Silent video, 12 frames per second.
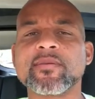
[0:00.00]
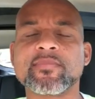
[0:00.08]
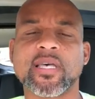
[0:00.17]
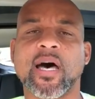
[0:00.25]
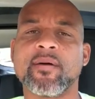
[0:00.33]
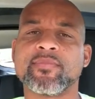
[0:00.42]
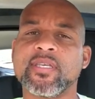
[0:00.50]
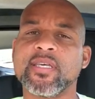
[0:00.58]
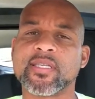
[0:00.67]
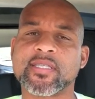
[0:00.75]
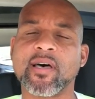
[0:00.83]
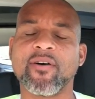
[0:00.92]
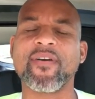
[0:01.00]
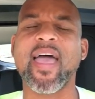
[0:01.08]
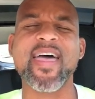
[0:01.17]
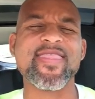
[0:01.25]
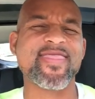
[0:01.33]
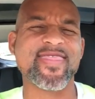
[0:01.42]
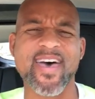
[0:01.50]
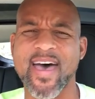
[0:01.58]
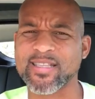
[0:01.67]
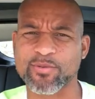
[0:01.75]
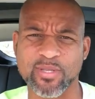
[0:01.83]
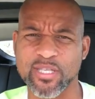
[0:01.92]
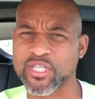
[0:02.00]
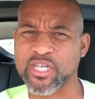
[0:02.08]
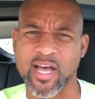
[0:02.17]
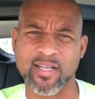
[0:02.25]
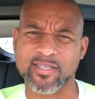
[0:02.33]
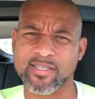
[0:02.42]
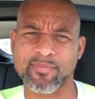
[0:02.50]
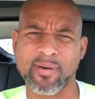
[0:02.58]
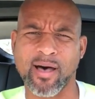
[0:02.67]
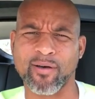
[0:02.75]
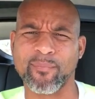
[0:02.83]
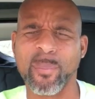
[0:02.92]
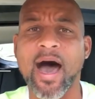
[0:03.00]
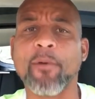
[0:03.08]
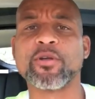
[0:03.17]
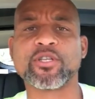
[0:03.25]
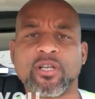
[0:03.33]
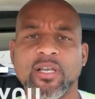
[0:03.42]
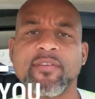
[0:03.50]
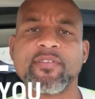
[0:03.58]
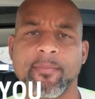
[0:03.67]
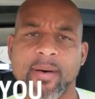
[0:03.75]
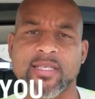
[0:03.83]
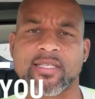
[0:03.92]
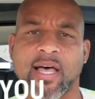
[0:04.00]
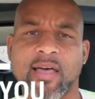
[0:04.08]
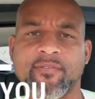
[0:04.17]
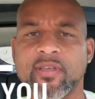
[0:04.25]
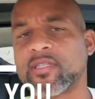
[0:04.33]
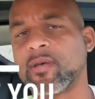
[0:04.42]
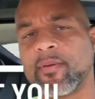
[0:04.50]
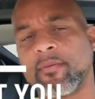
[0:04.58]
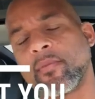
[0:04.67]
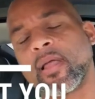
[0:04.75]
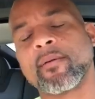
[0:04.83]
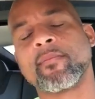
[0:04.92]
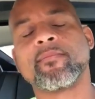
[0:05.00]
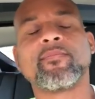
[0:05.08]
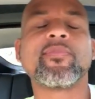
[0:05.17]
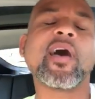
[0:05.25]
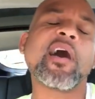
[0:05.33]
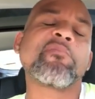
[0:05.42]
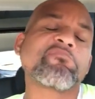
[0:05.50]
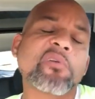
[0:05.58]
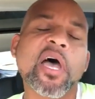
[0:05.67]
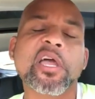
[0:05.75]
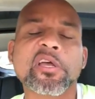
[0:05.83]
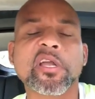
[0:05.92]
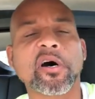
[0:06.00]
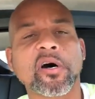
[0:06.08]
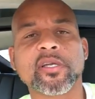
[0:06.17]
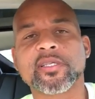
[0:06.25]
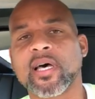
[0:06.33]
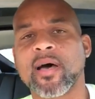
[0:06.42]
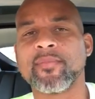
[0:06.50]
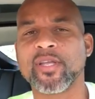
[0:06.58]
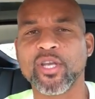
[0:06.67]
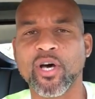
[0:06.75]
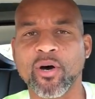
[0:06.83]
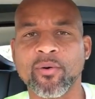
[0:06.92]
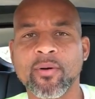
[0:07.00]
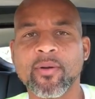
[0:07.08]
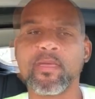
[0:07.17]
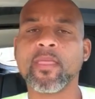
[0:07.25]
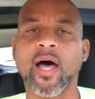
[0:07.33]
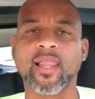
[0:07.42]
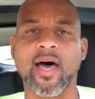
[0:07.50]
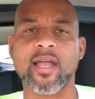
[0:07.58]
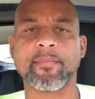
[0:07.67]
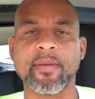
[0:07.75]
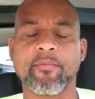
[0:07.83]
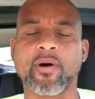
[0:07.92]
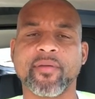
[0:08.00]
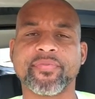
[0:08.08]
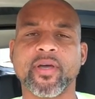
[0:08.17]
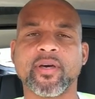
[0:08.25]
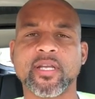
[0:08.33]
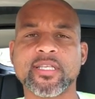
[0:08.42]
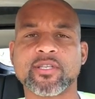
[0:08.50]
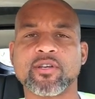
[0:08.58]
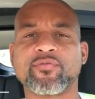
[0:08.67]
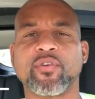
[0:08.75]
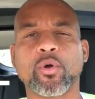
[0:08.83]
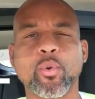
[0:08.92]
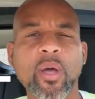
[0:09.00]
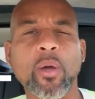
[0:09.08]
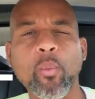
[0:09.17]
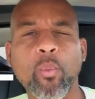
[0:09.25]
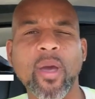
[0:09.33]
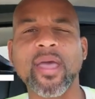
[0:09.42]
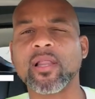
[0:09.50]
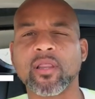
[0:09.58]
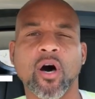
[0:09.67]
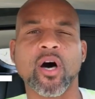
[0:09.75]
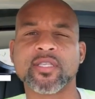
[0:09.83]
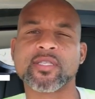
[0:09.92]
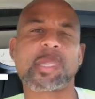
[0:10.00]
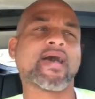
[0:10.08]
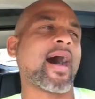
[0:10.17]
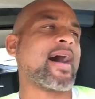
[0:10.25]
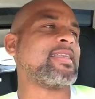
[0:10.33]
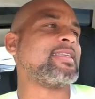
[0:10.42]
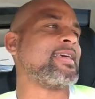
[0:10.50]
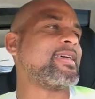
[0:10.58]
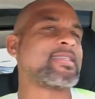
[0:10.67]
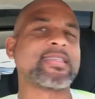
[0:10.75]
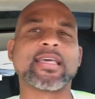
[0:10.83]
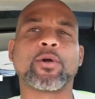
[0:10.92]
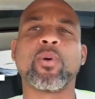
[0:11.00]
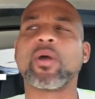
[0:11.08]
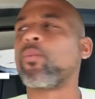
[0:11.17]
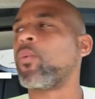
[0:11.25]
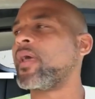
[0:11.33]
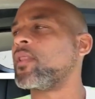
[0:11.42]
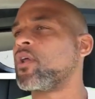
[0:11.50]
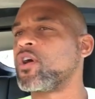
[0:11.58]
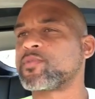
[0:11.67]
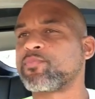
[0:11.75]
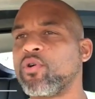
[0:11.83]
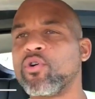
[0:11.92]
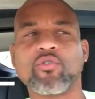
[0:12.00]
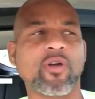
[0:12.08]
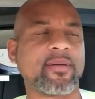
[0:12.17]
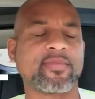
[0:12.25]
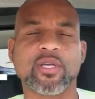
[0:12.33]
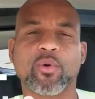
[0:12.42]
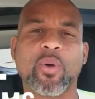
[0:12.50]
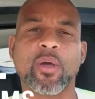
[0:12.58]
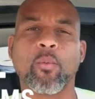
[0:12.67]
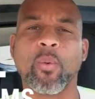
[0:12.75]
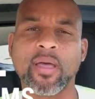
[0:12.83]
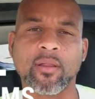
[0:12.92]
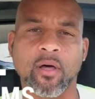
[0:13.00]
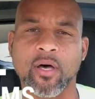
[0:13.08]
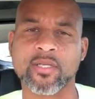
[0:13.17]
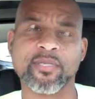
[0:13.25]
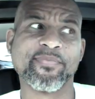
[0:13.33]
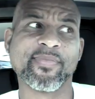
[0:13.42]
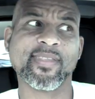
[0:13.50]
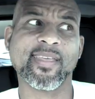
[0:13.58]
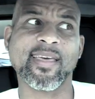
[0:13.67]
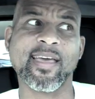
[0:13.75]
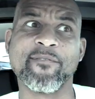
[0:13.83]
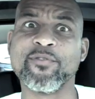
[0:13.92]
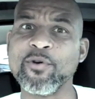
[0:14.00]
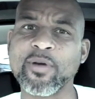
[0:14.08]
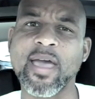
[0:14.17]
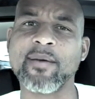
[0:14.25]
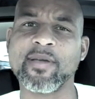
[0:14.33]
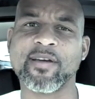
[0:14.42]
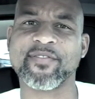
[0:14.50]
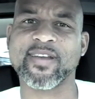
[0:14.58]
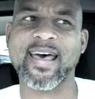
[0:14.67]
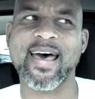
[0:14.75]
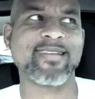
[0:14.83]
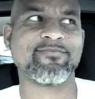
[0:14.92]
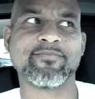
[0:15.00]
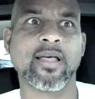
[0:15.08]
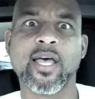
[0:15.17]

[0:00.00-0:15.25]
some time to yourself, and that's what this challenge is about. I want you to live your best life. And some people are like, I hear that all the time. No. A lot of people out there, they search for quick weight loss ideas and quick weight loss programs and quick weight loss. If you came here for that,